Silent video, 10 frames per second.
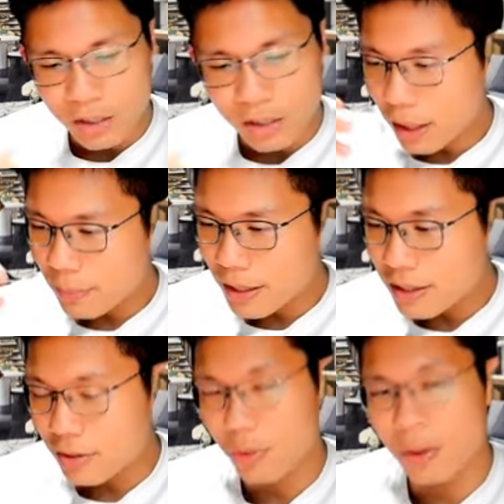what the
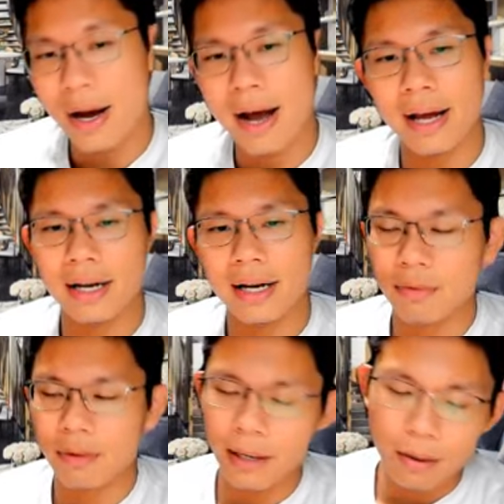PSF so high, last time
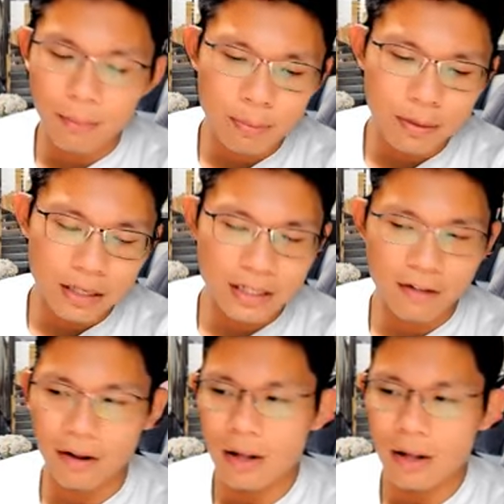we buy how much PSF